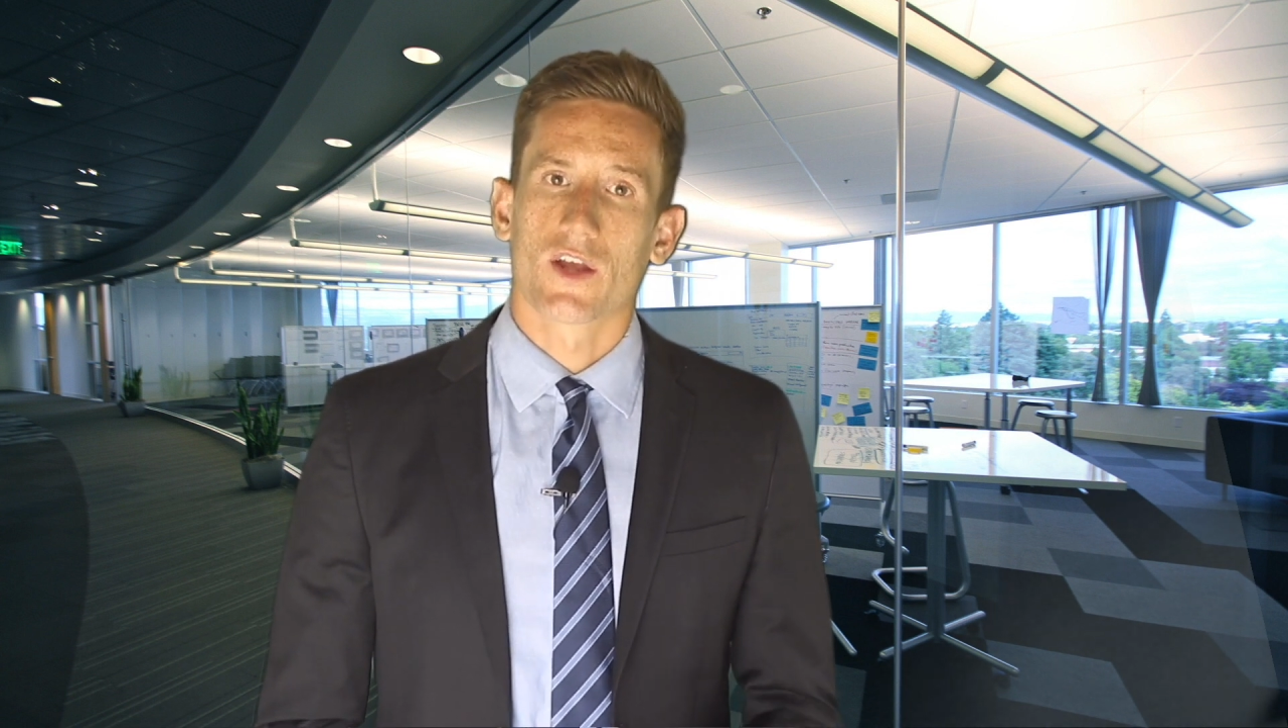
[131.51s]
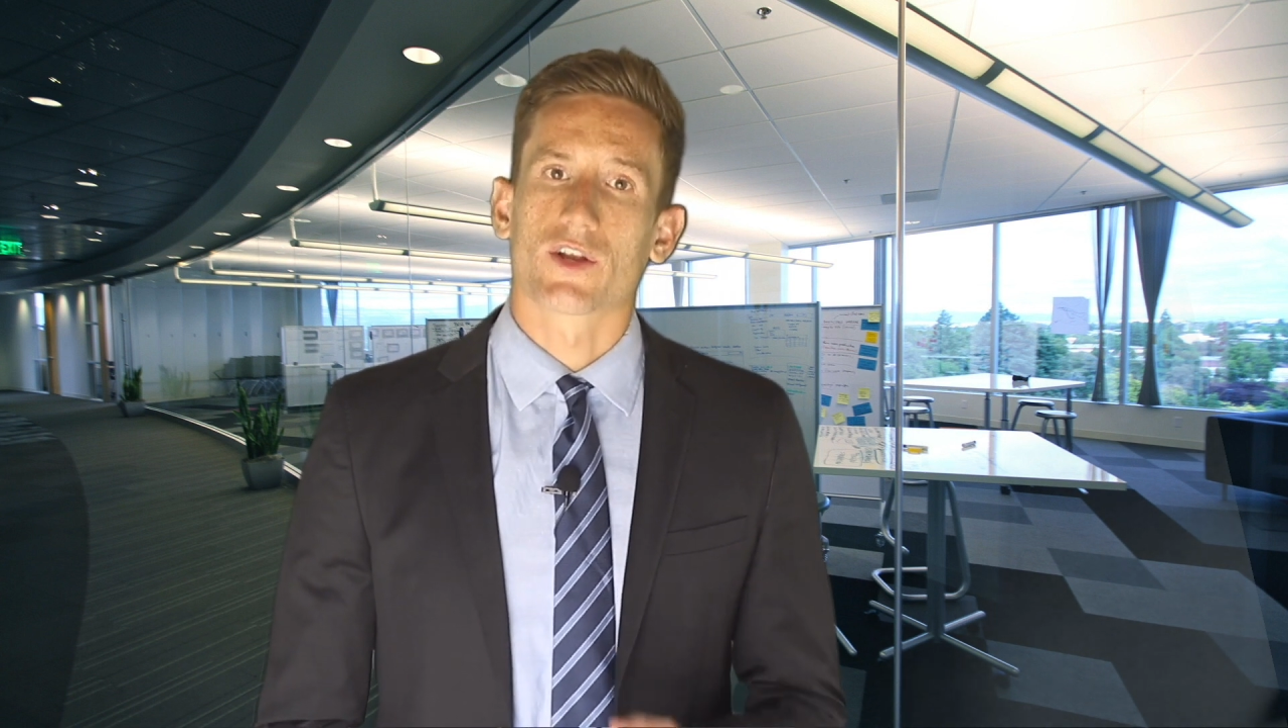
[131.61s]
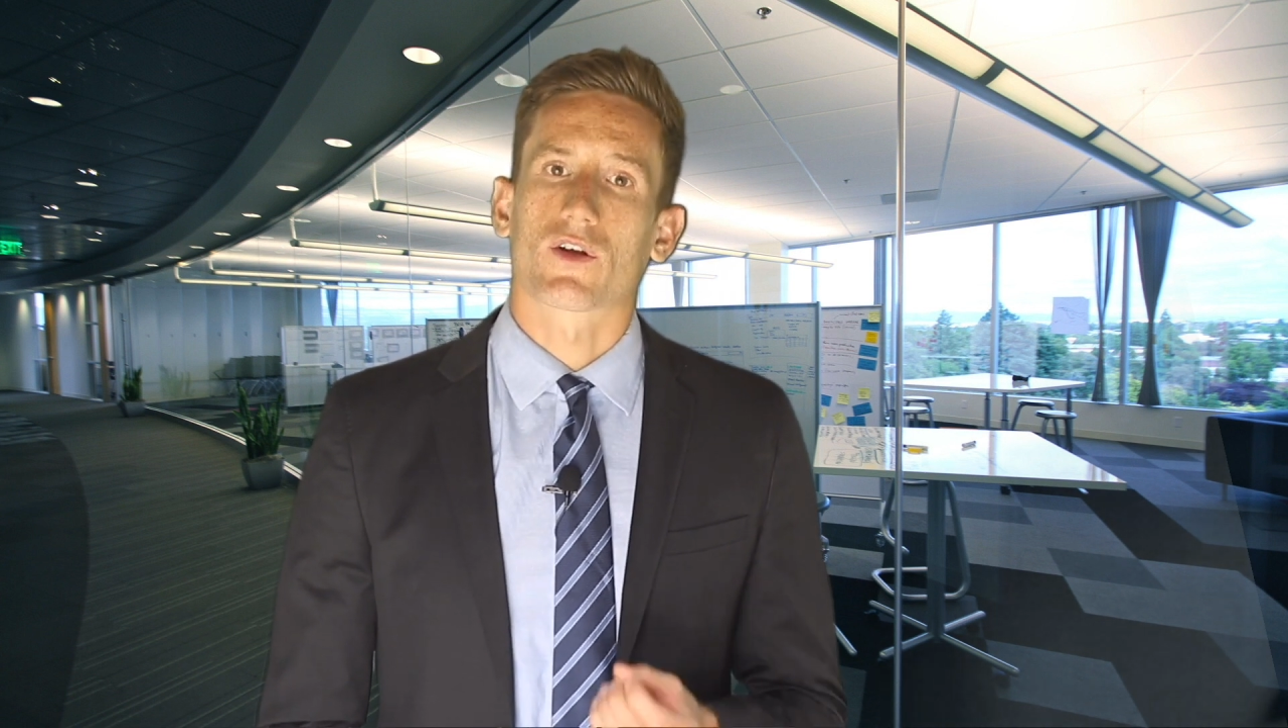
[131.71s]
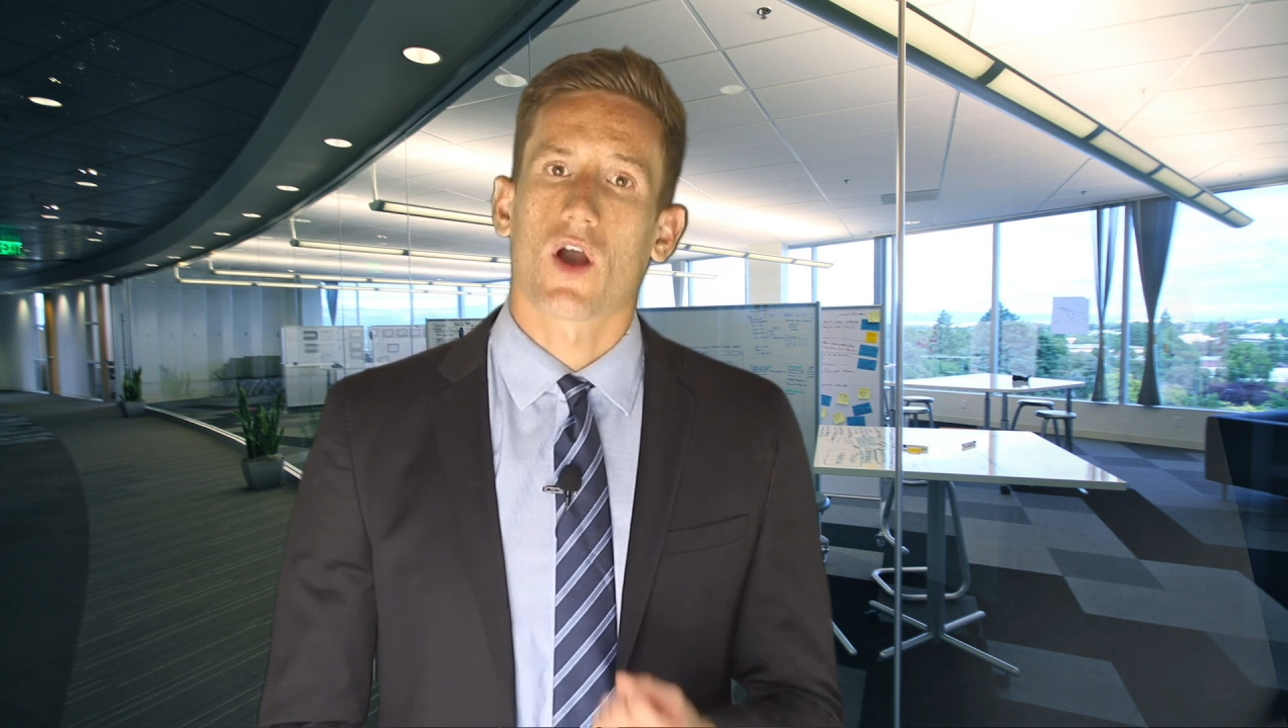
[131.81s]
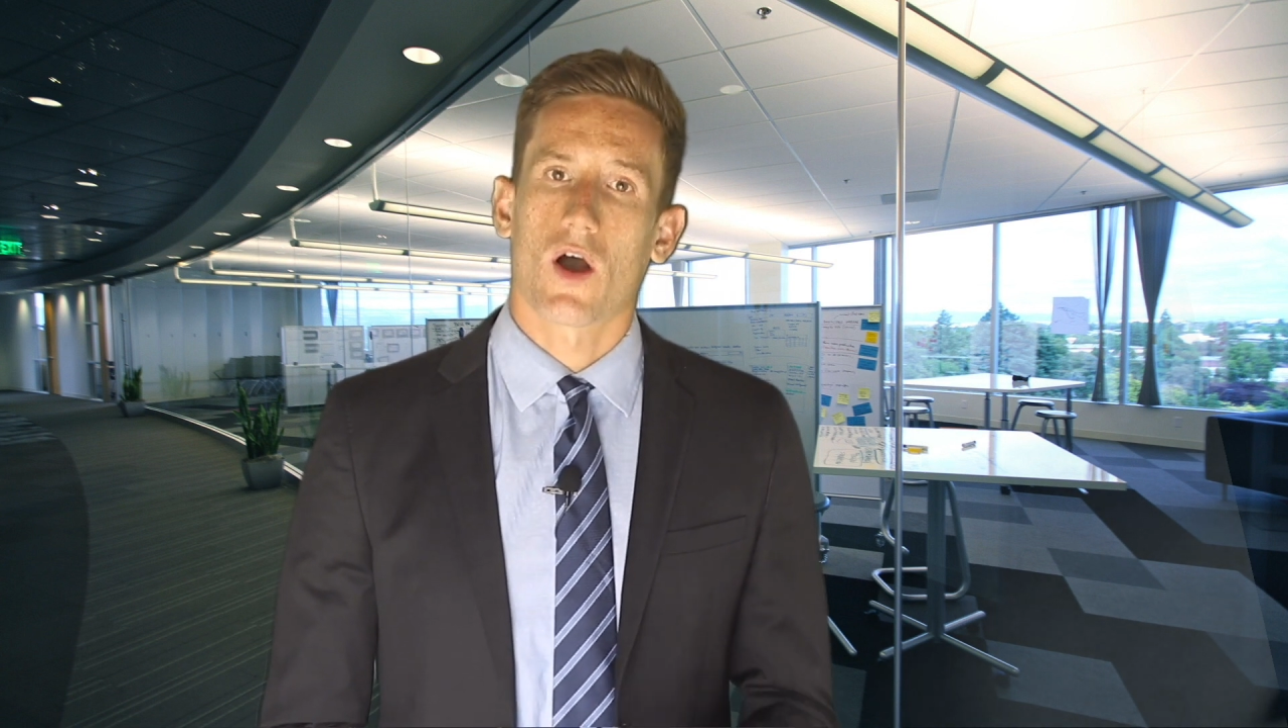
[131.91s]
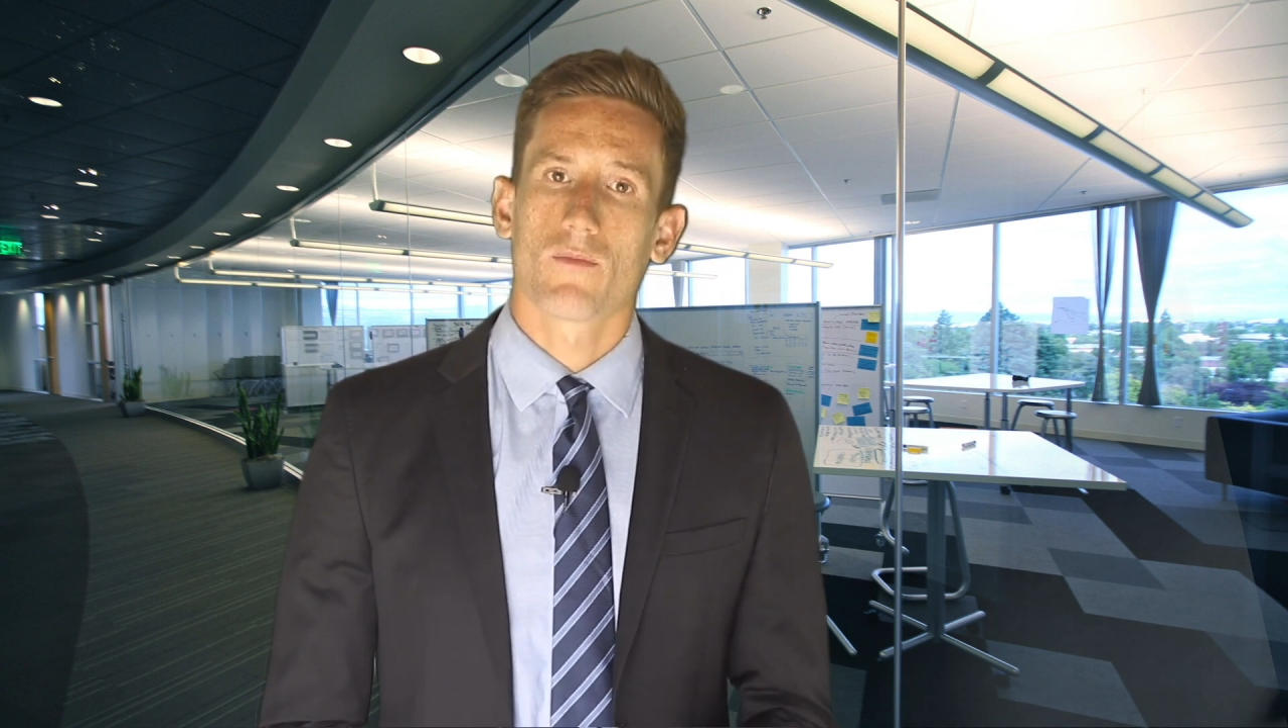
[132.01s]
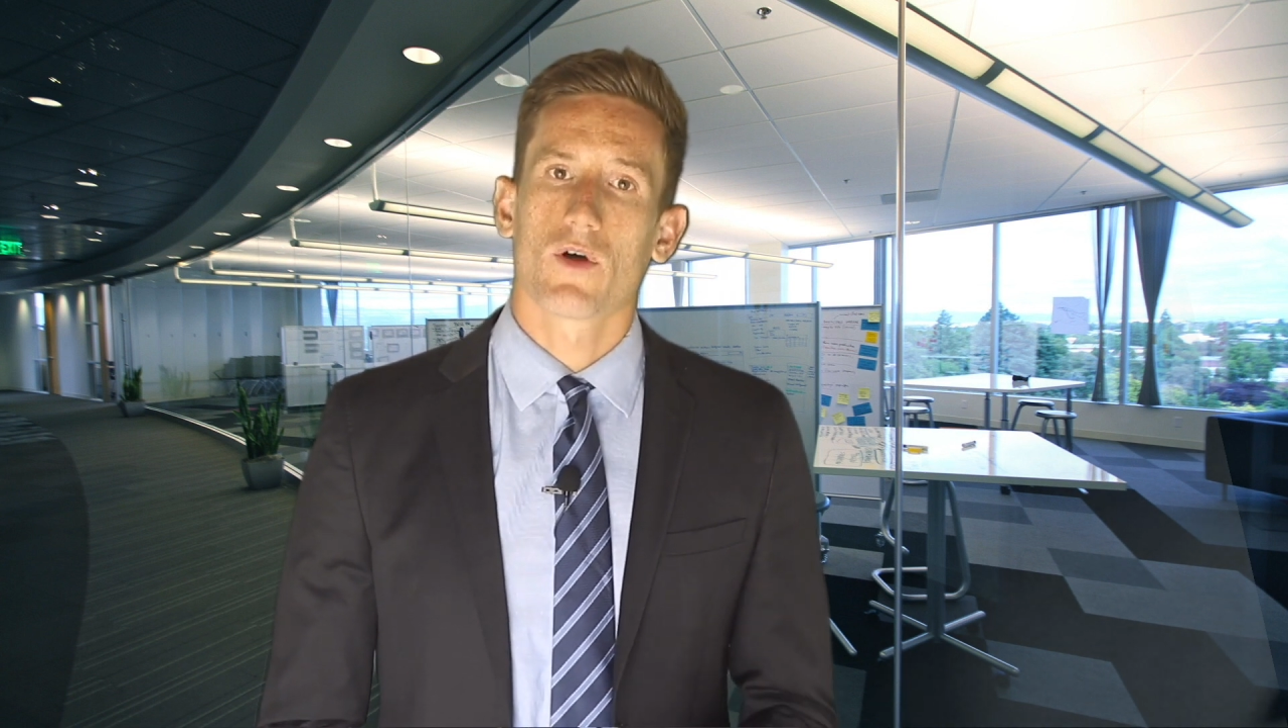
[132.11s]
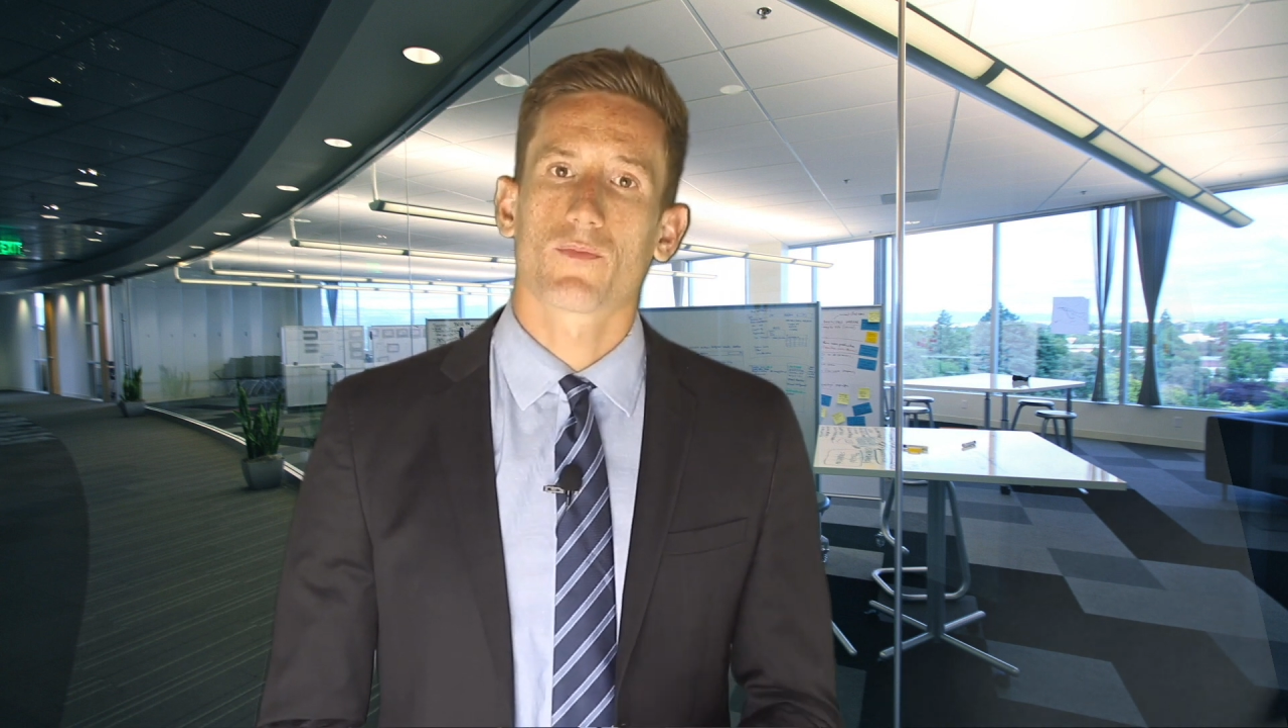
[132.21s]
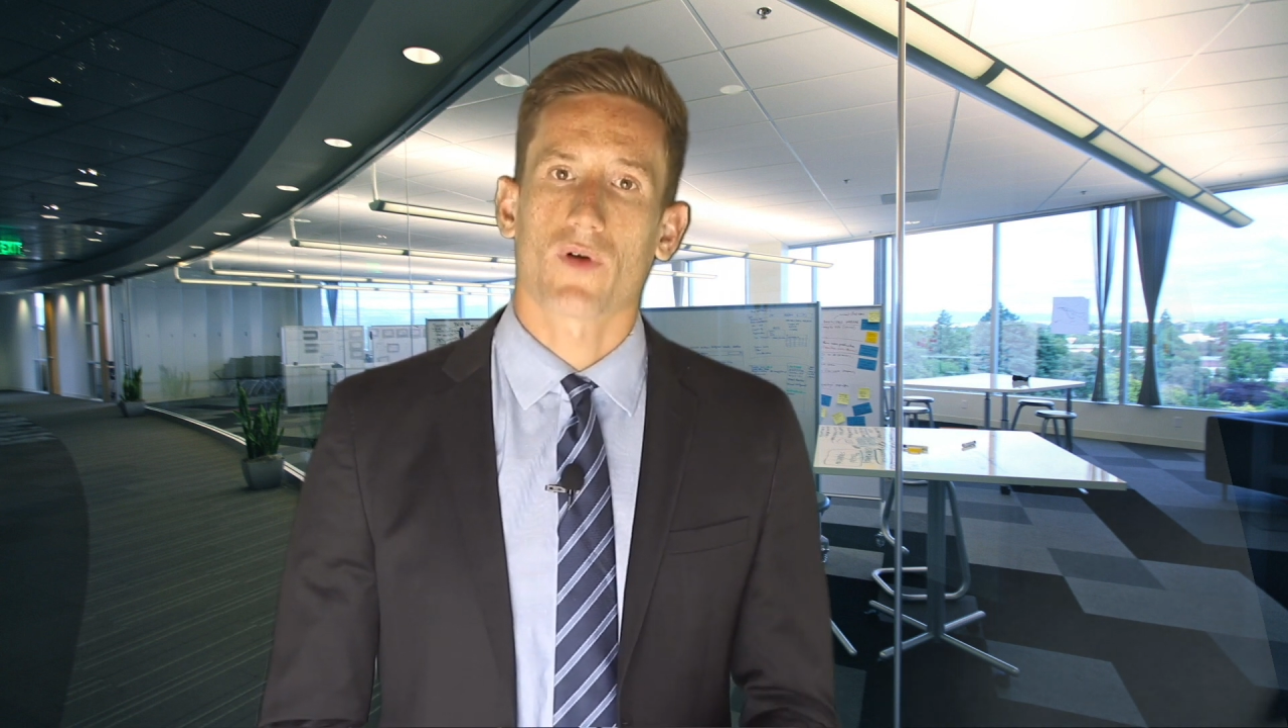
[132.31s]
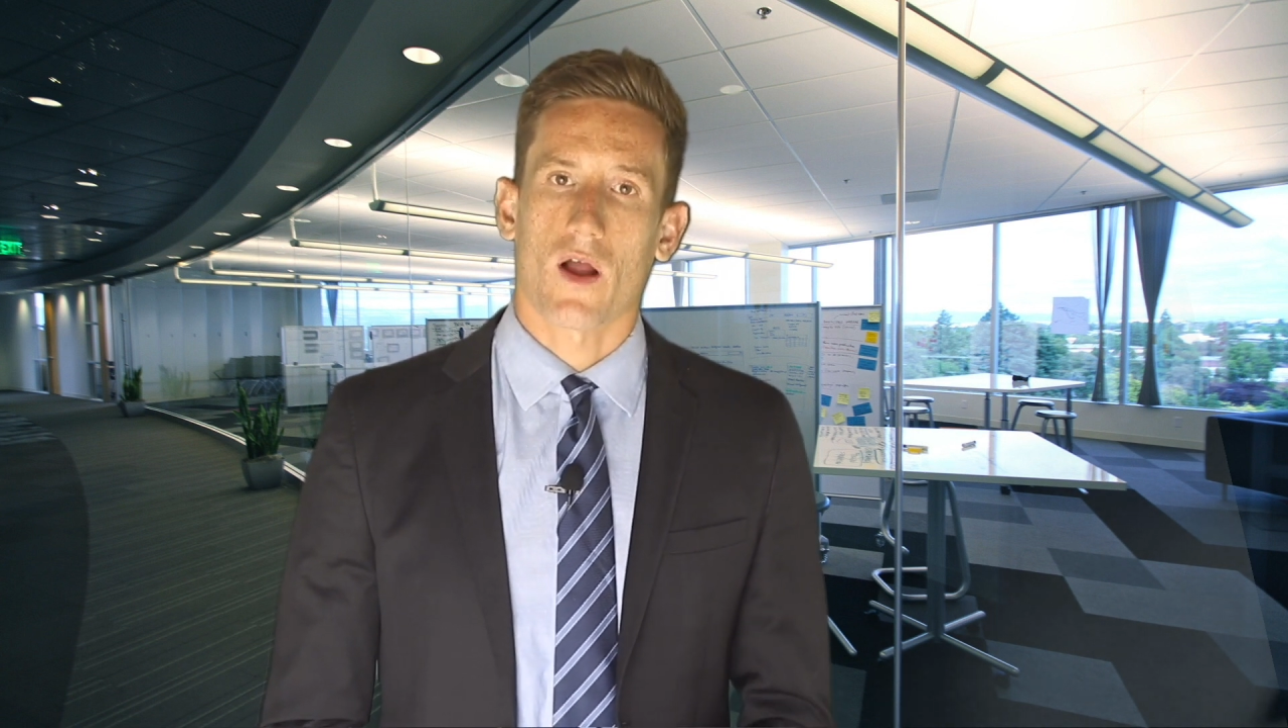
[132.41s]
Your
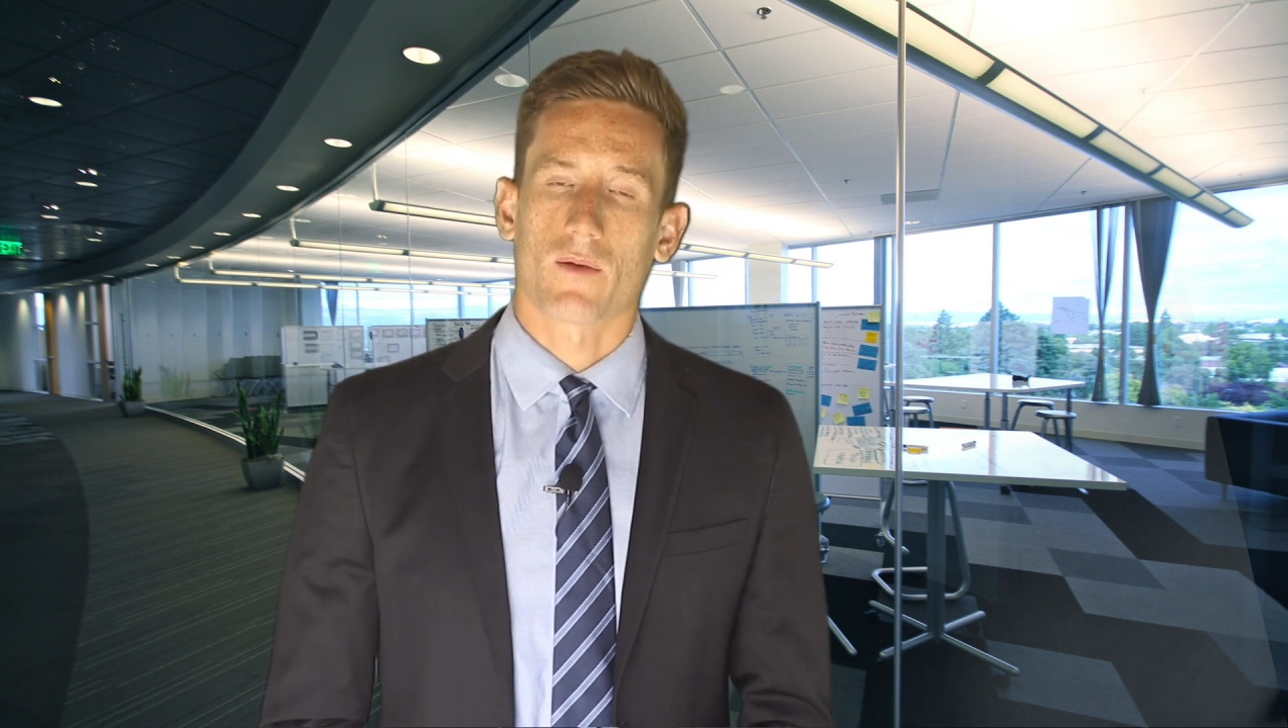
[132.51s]
combo